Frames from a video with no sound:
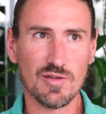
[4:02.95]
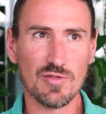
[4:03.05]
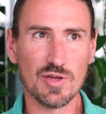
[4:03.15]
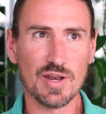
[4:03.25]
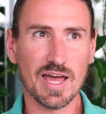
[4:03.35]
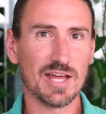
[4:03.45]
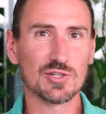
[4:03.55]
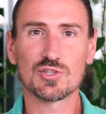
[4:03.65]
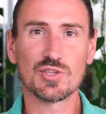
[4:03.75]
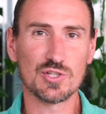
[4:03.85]
that aren't
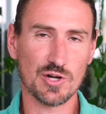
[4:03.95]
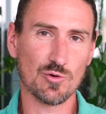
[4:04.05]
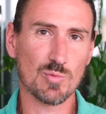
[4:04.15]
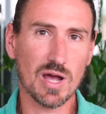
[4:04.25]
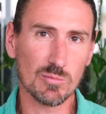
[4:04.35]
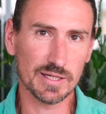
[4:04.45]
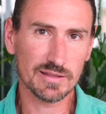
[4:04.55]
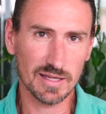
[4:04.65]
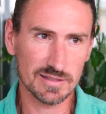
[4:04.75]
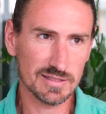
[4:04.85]
just the general public,
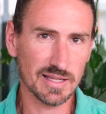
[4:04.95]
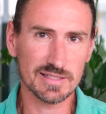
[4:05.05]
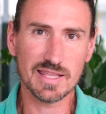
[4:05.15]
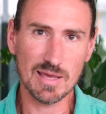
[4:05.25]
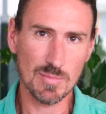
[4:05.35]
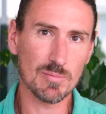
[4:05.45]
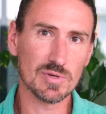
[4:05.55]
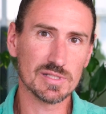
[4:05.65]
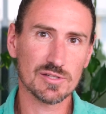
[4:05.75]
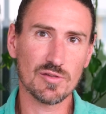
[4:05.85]
that's, that's their
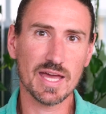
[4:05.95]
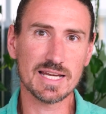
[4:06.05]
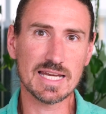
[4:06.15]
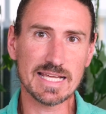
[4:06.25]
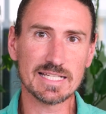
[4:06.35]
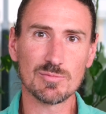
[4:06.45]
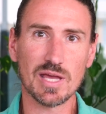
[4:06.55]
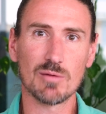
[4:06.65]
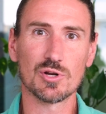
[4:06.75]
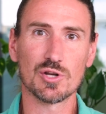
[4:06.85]
members, so they need to be
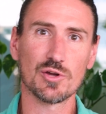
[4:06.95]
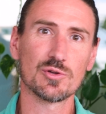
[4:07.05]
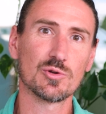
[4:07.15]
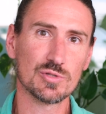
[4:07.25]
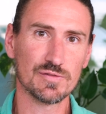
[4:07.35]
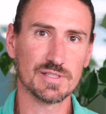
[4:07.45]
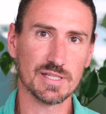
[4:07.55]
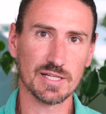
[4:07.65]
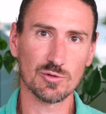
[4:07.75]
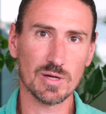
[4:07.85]
able to know who's
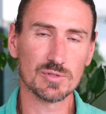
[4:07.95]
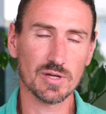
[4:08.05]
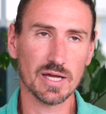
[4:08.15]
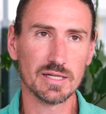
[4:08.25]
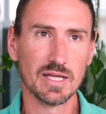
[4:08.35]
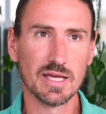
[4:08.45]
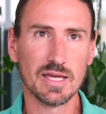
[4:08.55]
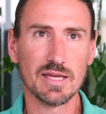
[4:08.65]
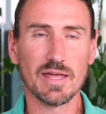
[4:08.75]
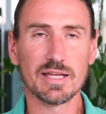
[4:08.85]
visiting the website.
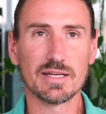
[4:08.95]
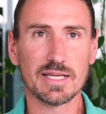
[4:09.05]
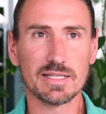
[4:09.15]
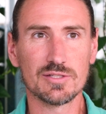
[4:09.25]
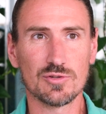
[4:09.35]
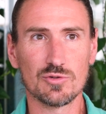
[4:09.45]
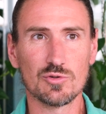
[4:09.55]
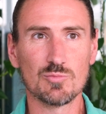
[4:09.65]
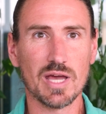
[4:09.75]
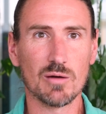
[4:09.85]
They need to
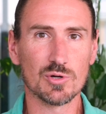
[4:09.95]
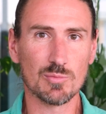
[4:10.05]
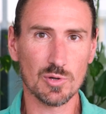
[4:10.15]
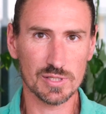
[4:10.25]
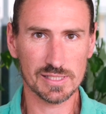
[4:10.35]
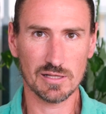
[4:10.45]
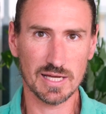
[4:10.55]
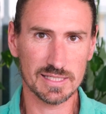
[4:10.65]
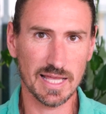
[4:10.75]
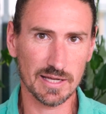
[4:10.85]
be able to
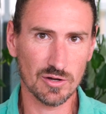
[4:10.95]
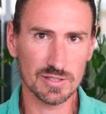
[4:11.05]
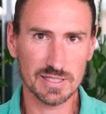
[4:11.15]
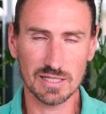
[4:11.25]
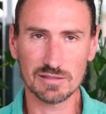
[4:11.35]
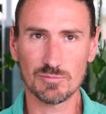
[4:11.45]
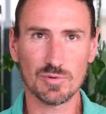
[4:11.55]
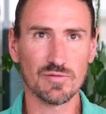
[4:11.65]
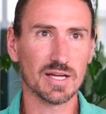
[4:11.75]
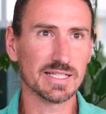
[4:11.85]
personalize that content,
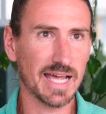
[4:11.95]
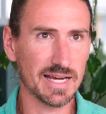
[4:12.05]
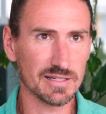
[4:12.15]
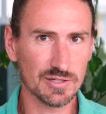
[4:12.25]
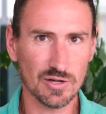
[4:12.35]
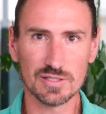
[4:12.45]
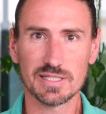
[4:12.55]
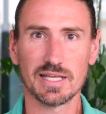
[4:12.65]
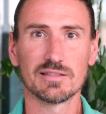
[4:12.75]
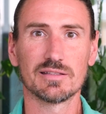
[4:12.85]
provide gated
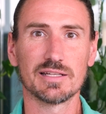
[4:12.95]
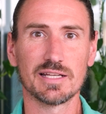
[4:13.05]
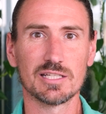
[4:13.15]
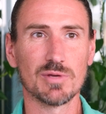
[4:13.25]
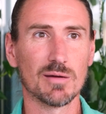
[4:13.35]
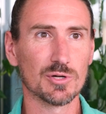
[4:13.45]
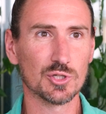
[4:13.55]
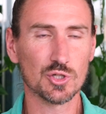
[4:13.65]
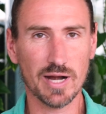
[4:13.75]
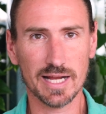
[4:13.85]
content. They need to be able to
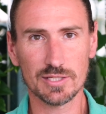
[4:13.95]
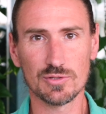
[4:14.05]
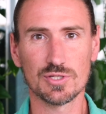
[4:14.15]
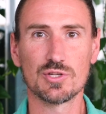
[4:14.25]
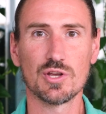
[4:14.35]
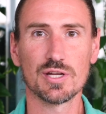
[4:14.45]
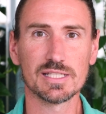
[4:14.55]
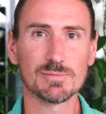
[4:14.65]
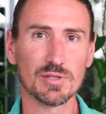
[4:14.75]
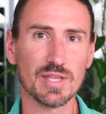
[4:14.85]
track user
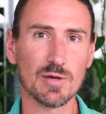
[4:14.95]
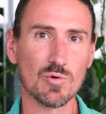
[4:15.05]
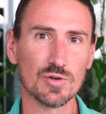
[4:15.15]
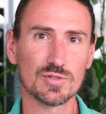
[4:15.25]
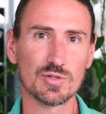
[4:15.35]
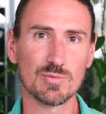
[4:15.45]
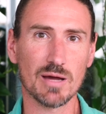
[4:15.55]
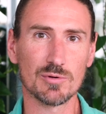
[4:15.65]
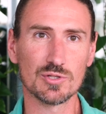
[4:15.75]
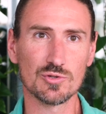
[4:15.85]
journeys, but they want to be
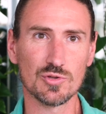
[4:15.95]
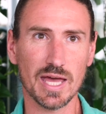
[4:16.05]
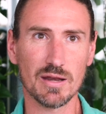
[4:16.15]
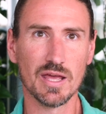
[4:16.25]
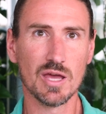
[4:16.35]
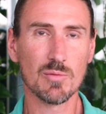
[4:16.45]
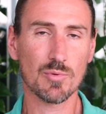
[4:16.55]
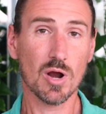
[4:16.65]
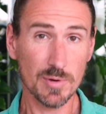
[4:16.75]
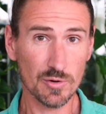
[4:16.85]
able to do that
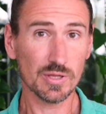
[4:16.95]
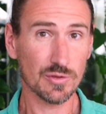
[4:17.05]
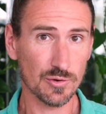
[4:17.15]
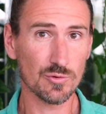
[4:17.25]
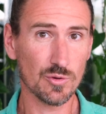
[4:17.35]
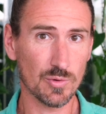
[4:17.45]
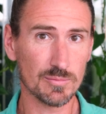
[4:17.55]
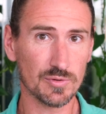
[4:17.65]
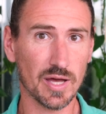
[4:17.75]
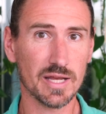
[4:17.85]
primarily through the
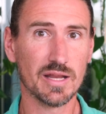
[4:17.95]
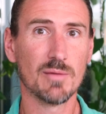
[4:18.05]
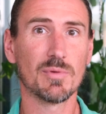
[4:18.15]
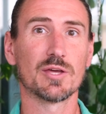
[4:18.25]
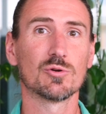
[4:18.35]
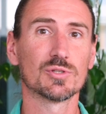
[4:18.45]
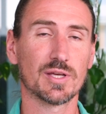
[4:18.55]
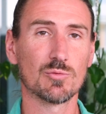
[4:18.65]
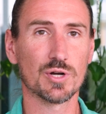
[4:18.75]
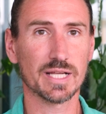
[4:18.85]
website. They
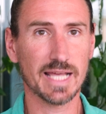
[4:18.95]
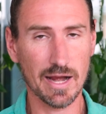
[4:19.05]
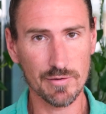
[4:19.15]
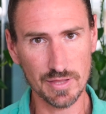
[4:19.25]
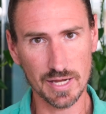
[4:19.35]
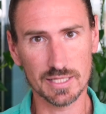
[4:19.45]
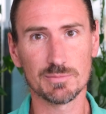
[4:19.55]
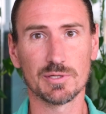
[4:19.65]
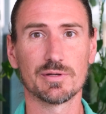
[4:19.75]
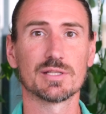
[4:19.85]
also want to carry that
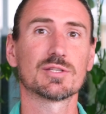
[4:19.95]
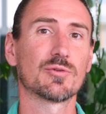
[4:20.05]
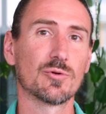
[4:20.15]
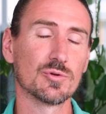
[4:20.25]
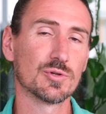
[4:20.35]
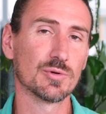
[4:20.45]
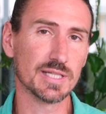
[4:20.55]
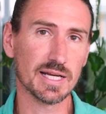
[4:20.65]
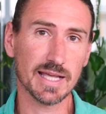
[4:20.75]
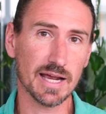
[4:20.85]
experience through to a
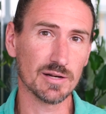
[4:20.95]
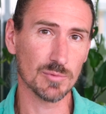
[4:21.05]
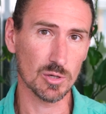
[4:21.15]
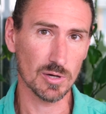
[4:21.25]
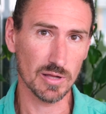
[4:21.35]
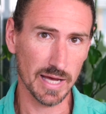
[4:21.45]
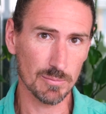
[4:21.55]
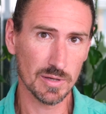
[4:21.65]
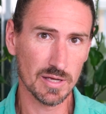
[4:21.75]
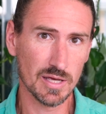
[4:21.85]
dedicated mobile app.
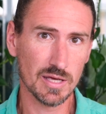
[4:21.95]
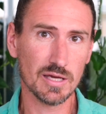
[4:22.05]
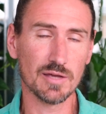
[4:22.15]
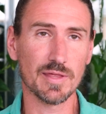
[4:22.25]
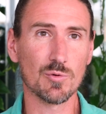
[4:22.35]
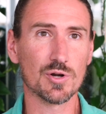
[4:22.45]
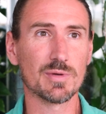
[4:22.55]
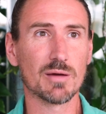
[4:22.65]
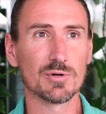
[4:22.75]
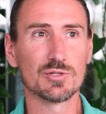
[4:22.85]
And they want to
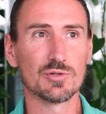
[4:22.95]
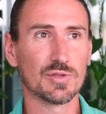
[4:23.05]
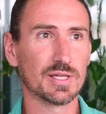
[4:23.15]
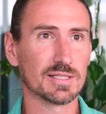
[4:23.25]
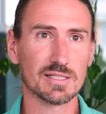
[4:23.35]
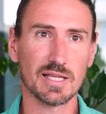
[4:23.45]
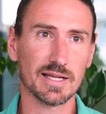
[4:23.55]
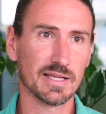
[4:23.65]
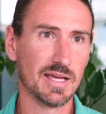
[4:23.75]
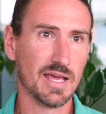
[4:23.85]
be able to do things like